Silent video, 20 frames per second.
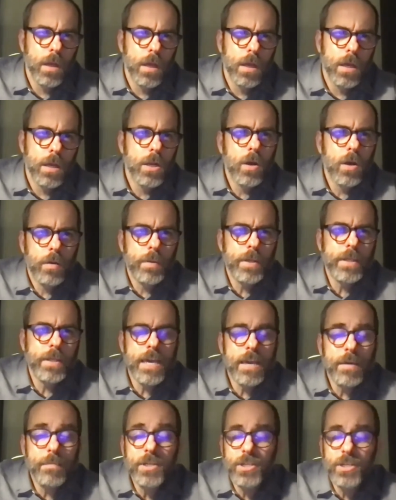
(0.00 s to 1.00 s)
No, I mean, the
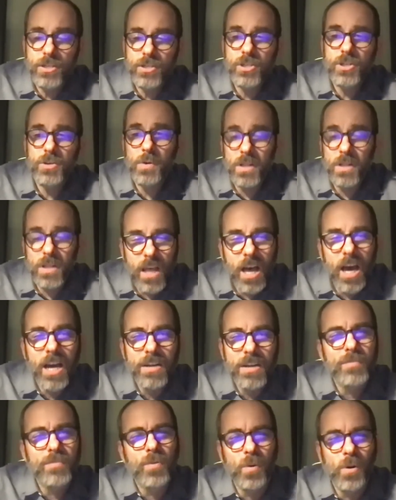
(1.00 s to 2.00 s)
images do a lot
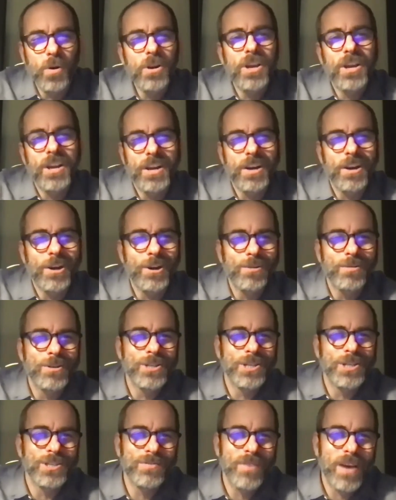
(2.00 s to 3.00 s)
of work here, which
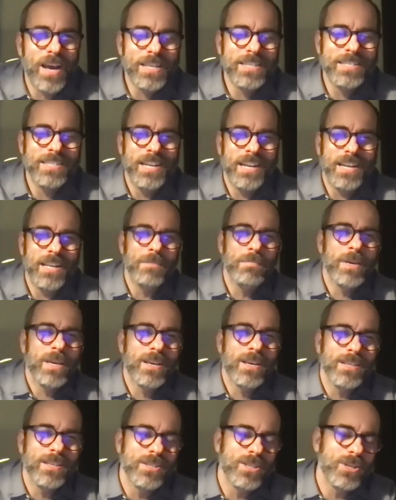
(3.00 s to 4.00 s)
is fascinating
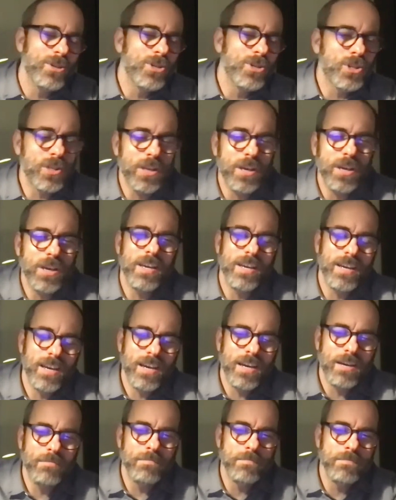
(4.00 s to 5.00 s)
because usually,
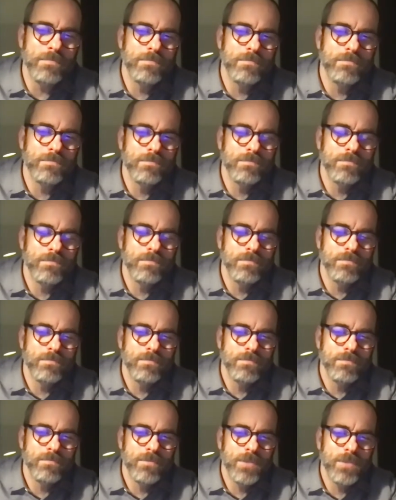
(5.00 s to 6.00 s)

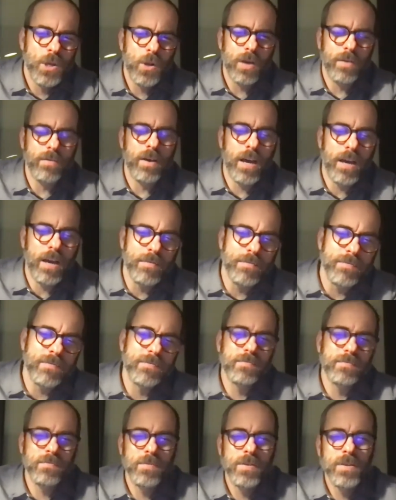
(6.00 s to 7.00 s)
you know, I've
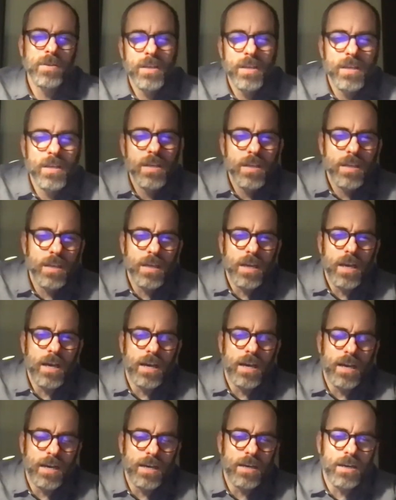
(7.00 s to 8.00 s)

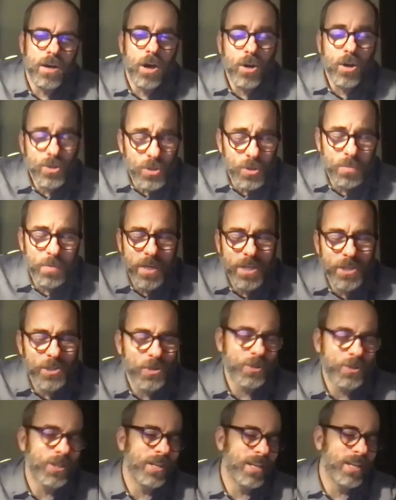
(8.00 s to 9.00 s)
also been
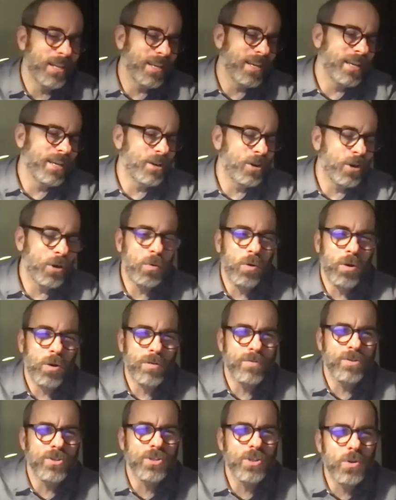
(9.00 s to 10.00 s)
interested in her work
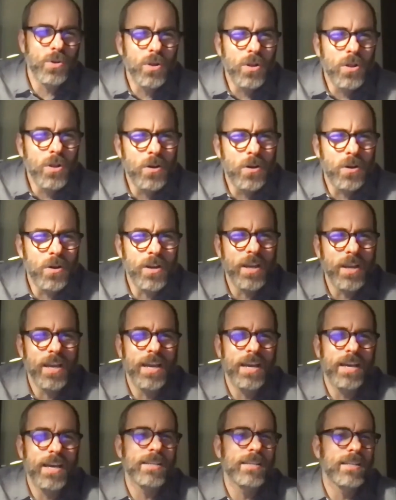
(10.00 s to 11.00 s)
for so long,
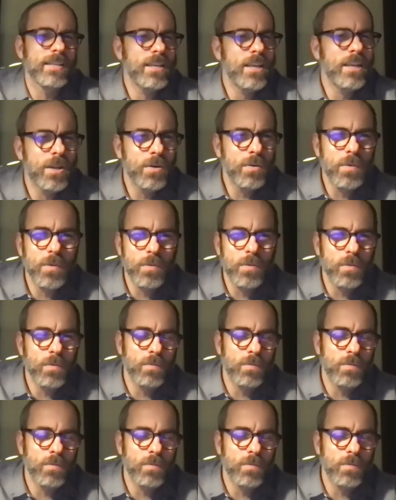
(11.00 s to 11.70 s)
and you know,